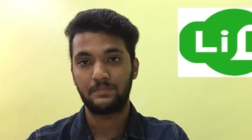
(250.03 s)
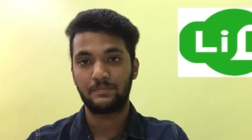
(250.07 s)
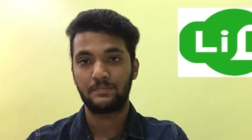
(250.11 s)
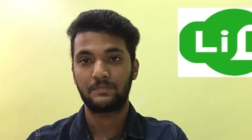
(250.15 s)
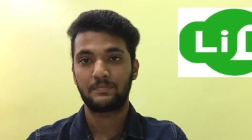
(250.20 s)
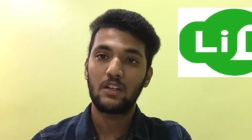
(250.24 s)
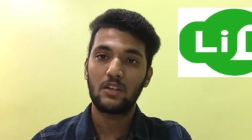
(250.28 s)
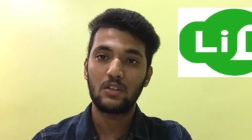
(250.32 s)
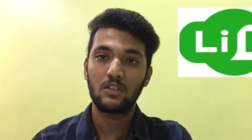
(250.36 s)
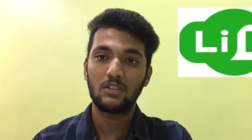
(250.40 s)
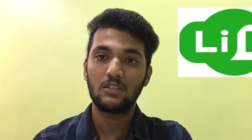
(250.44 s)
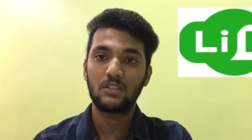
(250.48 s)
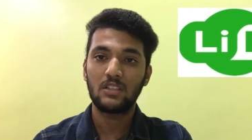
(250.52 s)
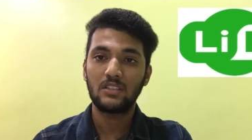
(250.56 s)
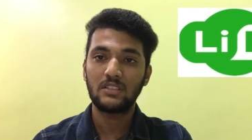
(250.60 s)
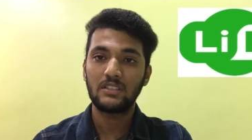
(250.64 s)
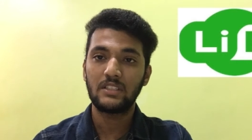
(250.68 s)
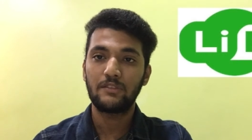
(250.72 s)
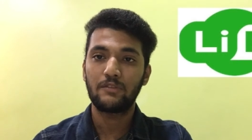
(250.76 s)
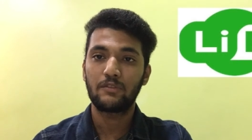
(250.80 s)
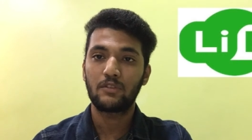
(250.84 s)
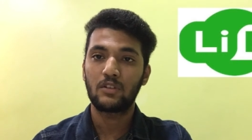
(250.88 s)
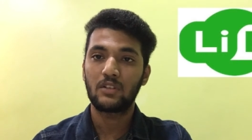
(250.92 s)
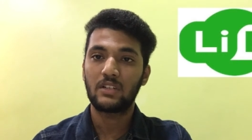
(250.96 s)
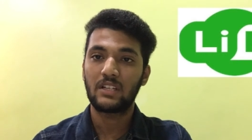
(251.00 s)
In
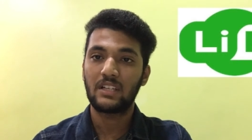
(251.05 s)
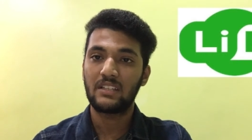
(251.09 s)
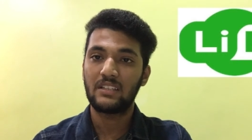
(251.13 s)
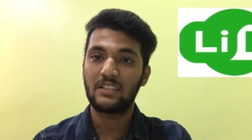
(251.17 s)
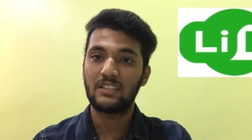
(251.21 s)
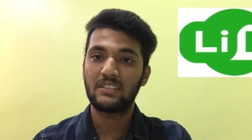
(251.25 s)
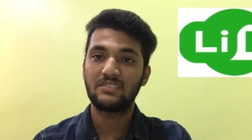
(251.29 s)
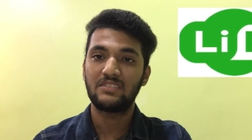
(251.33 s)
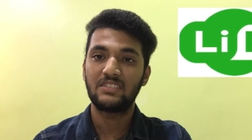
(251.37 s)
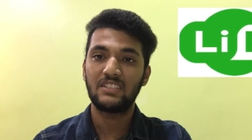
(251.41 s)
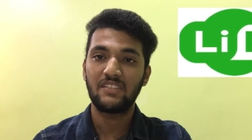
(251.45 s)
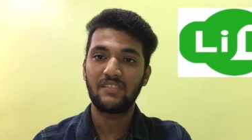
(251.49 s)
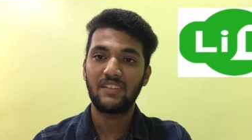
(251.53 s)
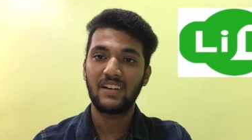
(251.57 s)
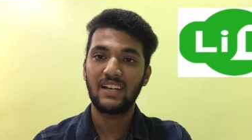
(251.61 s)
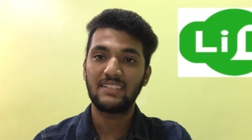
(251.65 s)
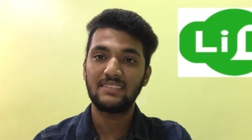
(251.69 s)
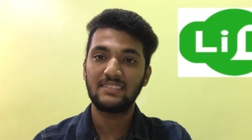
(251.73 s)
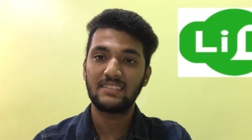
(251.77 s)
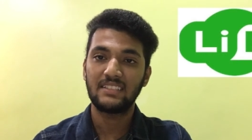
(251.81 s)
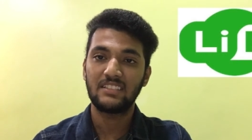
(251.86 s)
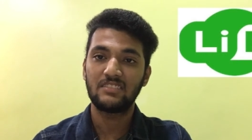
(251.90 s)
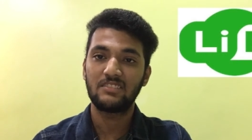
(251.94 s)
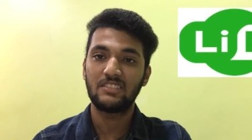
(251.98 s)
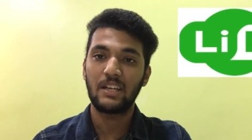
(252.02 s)
2014, this device
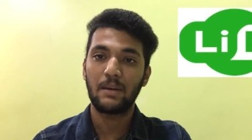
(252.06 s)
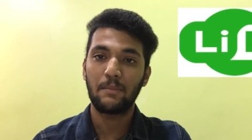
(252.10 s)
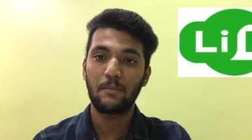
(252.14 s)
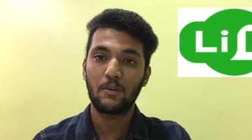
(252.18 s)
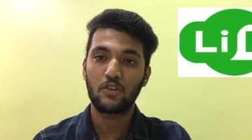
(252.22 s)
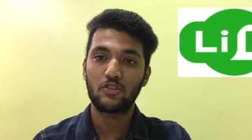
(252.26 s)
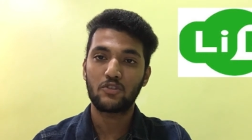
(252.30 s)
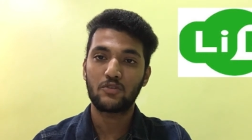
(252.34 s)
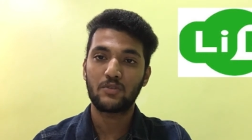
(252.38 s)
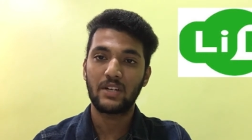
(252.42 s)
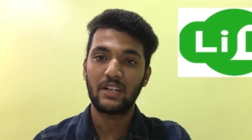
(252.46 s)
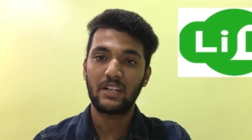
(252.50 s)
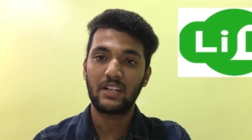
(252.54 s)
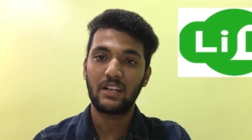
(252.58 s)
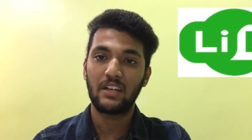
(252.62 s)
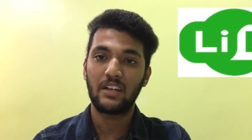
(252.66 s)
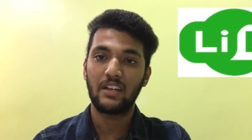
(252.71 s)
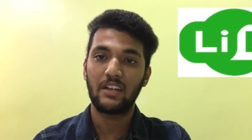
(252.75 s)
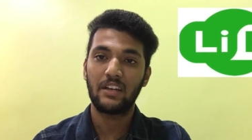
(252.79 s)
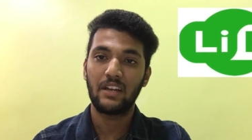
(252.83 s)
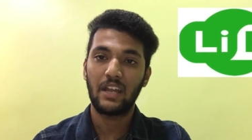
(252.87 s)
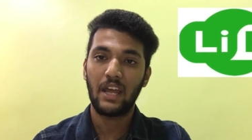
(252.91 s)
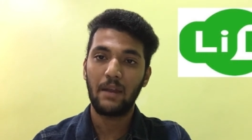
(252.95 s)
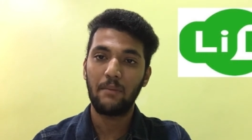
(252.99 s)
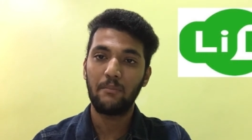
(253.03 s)
is demonstrated
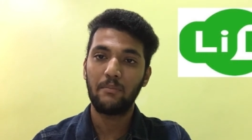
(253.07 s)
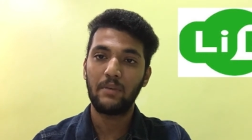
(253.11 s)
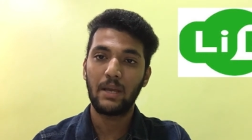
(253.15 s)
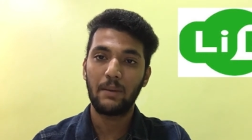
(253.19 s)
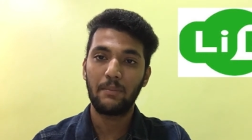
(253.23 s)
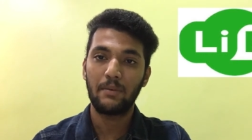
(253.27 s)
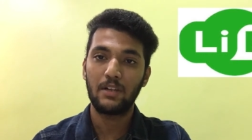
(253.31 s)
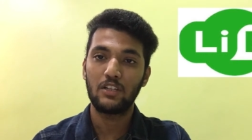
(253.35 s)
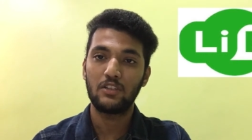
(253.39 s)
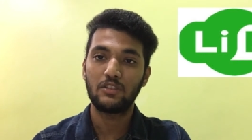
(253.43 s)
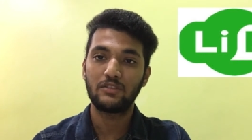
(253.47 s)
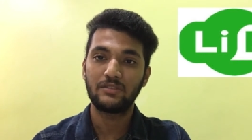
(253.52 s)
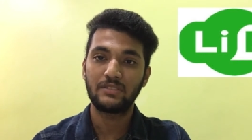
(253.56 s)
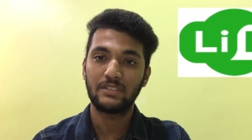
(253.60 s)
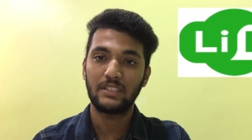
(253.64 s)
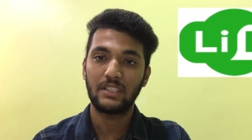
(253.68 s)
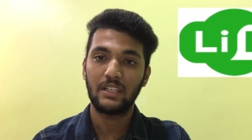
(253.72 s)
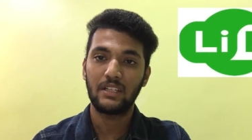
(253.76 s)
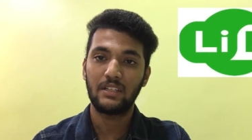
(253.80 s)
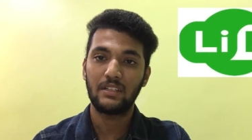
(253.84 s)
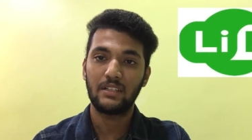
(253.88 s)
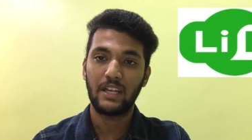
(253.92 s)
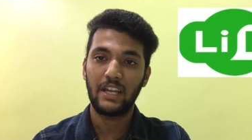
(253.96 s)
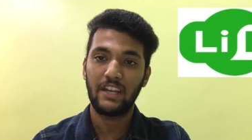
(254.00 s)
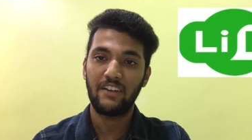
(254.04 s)
in
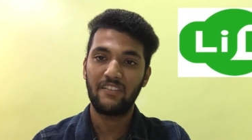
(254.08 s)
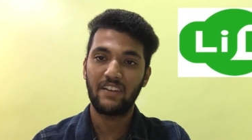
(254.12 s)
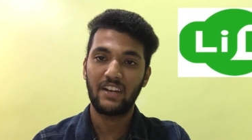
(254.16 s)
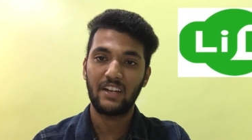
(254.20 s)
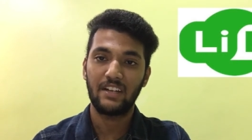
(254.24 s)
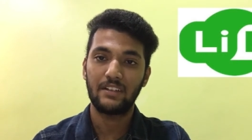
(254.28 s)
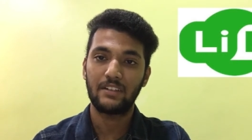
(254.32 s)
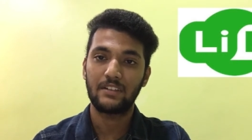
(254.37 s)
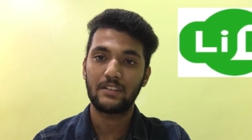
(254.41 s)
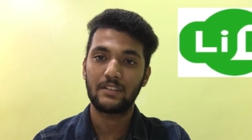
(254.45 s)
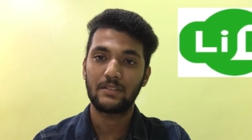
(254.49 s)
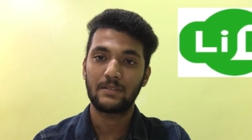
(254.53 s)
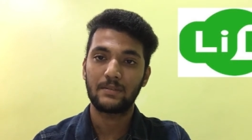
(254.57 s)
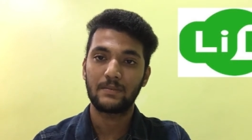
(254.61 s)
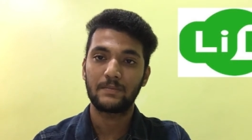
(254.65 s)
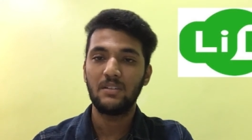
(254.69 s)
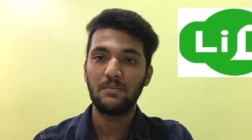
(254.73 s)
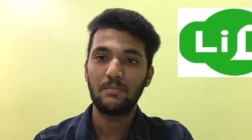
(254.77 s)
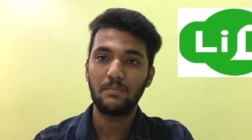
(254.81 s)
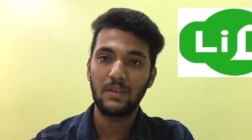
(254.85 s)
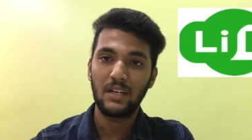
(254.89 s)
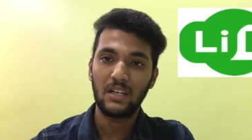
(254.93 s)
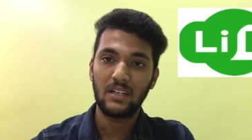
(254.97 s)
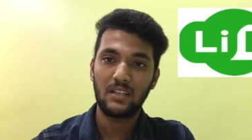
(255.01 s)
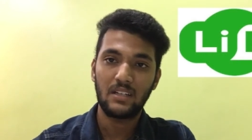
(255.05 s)
MWC event,
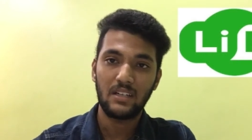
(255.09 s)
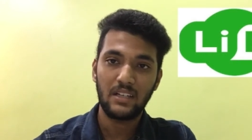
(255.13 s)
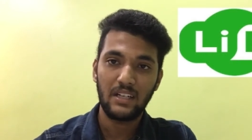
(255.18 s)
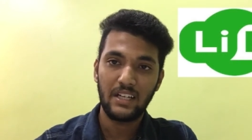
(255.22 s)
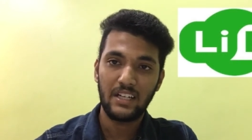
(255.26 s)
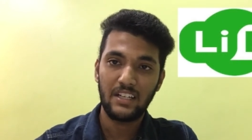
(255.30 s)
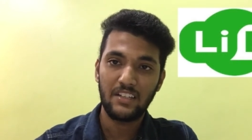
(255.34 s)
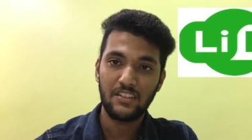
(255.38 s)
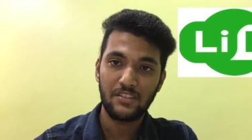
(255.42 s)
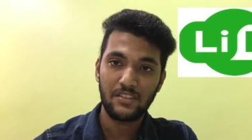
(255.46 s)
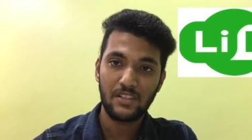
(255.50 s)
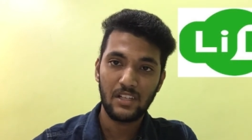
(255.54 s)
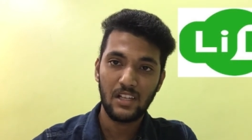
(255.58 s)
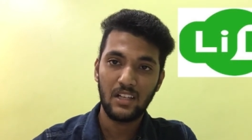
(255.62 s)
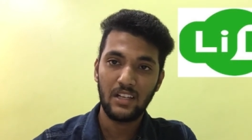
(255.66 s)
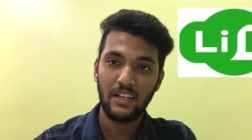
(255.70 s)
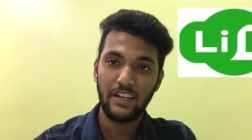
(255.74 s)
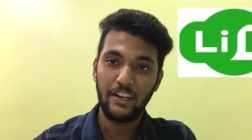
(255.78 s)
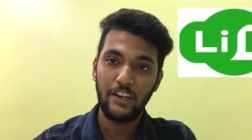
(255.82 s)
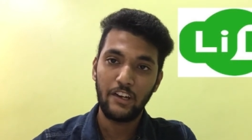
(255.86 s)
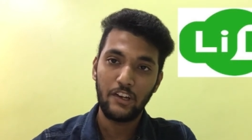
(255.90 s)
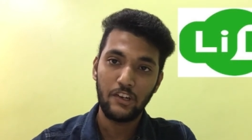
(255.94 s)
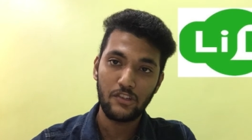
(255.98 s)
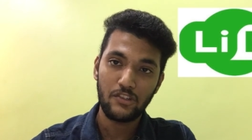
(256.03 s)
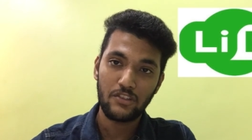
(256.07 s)
but it is still
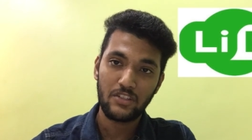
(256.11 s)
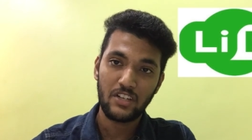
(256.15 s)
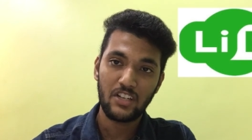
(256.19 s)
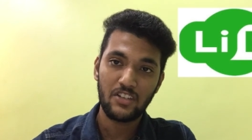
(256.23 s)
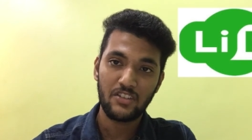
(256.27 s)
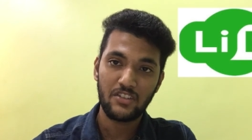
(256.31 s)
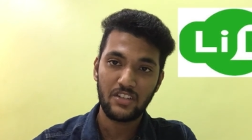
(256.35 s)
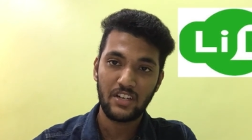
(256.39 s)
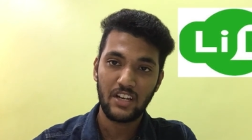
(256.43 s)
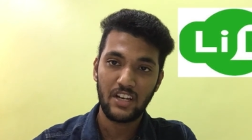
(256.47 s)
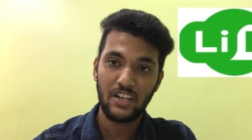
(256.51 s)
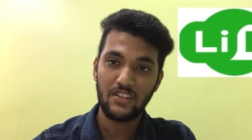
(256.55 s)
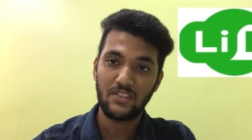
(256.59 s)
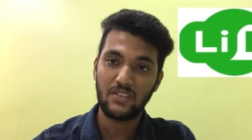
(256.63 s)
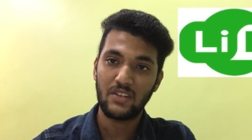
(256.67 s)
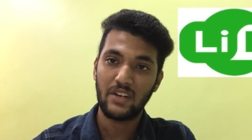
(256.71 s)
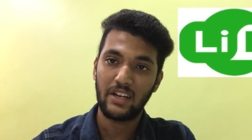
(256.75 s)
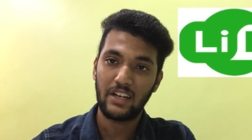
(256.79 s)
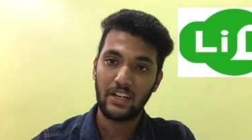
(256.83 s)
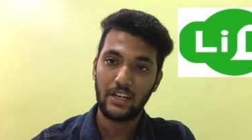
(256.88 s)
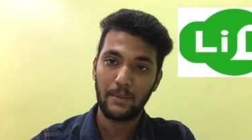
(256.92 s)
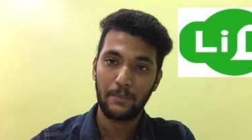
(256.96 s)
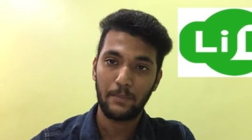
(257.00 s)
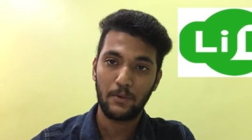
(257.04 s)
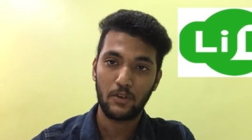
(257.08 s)
in initial stage
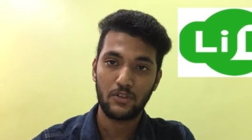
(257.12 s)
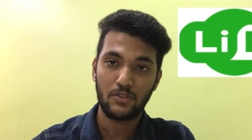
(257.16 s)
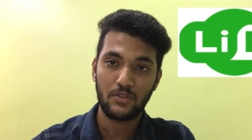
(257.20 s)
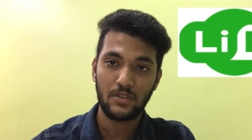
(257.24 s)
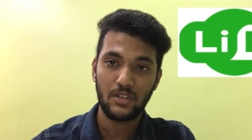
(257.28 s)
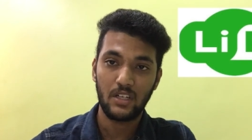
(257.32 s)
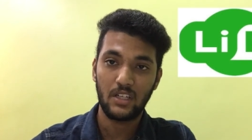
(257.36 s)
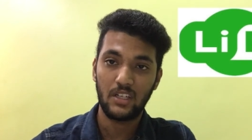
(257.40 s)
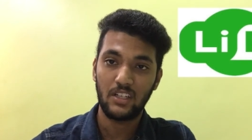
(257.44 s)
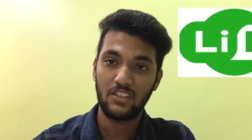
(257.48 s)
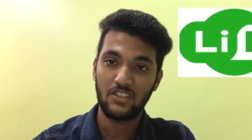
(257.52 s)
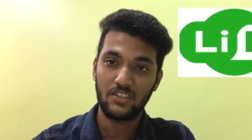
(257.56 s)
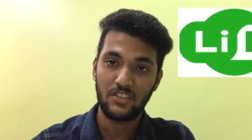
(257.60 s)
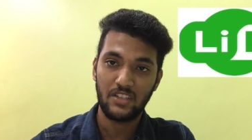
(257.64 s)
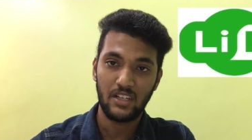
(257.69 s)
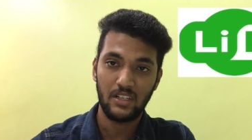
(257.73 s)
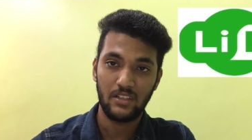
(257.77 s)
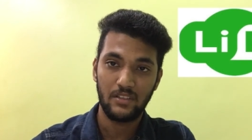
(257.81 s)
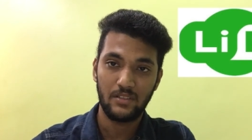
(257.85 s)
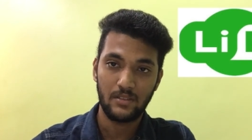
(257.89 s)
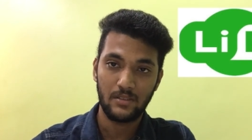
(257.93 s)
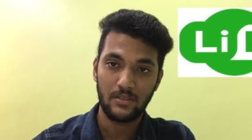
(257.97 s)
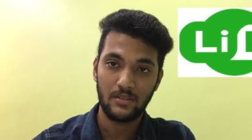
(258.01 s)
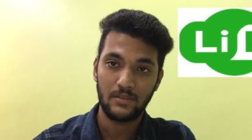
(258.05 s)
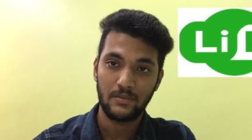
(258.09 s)
and demonstrating
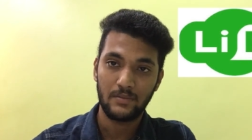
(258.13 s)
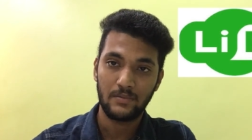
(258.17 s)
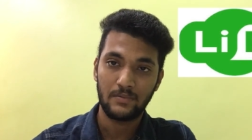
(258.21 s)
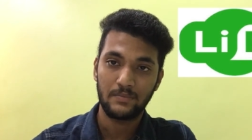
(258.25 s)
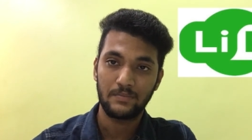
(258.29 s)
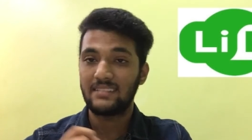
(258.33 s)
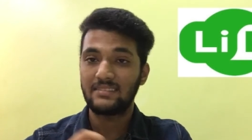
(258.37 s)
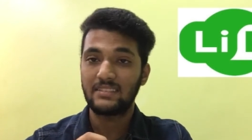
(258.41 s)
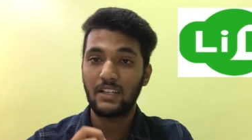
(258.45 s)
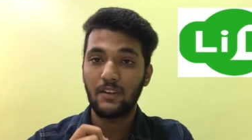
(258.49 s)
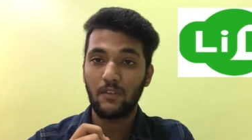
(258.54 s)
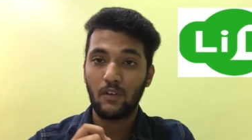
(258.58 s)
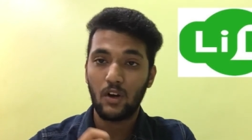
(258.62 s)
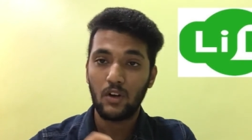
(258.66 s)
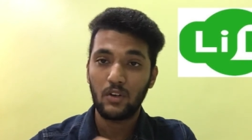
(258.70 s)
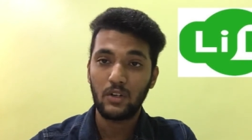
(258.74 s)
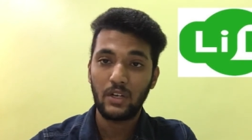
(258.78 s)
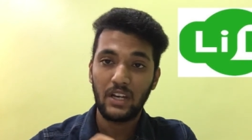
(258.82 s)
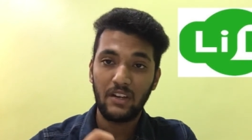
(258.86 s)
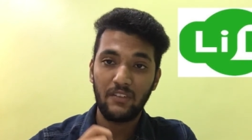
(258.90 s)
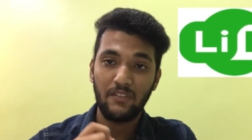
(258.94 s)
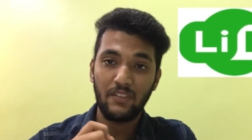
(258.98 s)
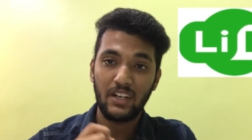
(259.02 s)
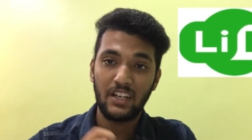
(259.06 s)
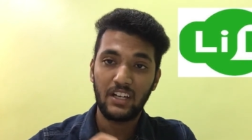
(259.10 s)
stage, as they want
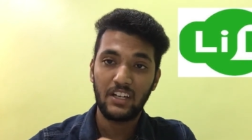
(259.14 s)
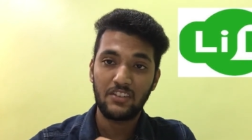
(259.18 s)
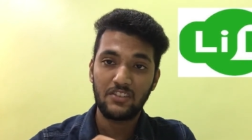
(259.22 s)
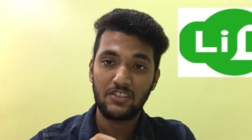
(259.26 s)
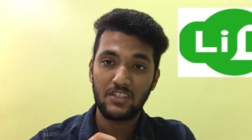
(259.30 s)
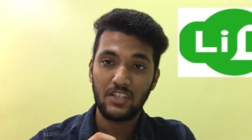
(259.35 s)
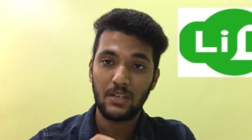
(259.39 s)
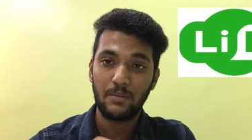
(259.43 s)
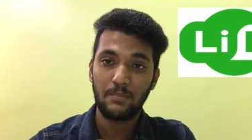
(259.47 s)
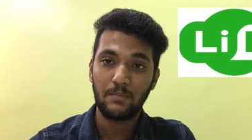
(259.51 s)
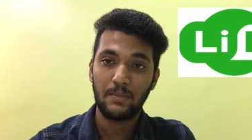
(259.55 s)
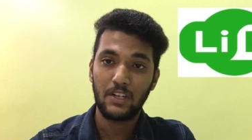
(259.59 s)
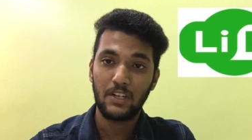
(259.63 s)
to invent a chip